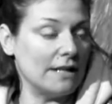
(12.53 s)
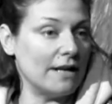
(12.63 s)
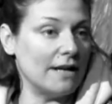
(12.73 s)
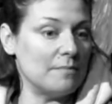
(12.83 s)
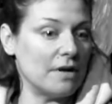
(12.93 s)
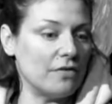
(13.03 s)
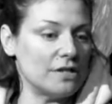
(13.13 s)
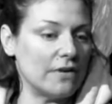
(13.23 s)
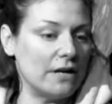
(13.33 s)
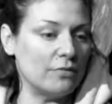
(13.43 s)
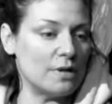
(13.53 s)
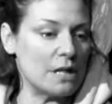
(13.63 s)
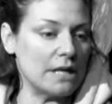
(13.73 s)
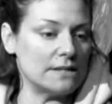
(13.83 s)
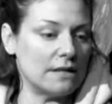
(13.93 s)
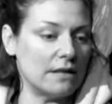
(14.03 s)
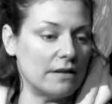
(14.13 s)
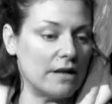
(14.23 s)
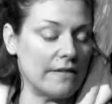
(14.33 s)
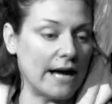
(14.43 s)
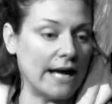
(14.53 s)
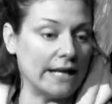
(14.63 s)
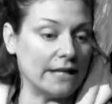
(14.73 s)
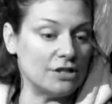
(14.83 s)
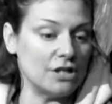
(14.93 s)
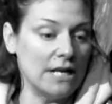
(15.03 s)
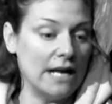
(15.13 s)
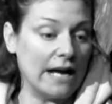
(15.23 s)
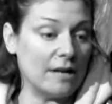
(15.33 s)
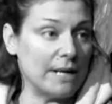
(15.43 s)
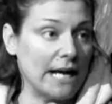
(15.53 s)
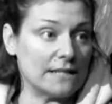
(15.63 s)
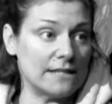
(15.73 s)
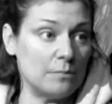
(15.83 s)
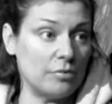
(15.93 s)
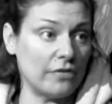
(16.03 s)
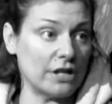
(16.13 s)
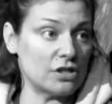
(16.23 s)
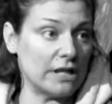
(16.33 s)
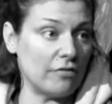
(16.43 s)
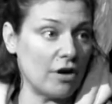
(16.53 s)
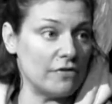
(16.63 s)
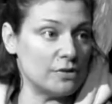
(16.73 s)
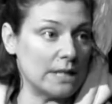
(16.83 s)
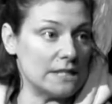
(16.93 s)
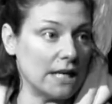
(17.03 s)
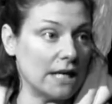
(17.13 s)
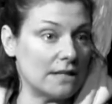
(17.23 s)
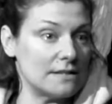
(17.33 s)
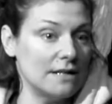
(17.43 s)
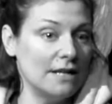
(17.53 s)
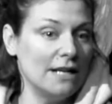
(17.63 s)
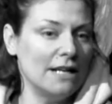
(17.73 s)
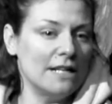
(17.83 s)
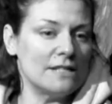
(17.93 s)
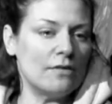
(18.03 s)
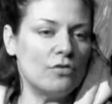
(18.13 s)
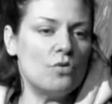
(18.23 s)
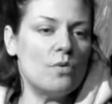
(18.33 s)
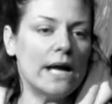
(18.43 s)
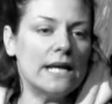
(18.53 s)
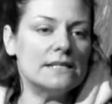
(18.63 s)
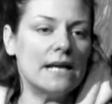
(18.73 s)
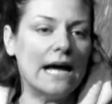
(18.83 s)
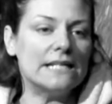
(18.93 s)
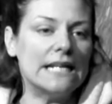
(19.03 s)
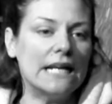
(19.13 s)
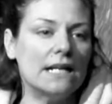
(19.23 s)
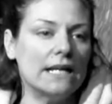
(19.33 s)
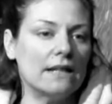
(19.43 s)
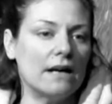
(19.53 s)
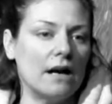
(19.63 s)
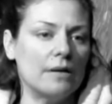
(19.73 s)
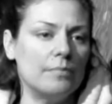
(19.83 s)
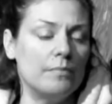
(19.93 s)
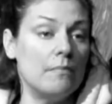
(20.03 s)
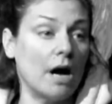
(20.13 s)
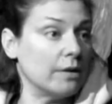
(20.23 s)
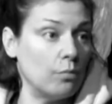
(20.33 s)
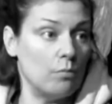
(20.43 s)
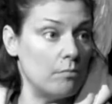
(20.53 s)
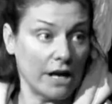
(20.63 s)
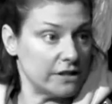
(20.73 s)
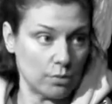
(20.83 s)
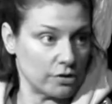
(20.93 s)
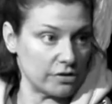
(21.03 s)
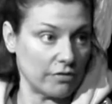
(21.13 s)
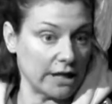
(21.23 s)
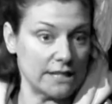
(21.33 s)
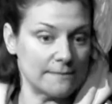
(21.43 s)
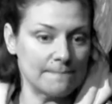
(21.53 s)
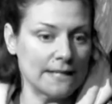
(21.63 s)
I first fell in love with the theatre at that age, and I've been acting professionally for over 20 years. So I've always had an inkling that I might want to write.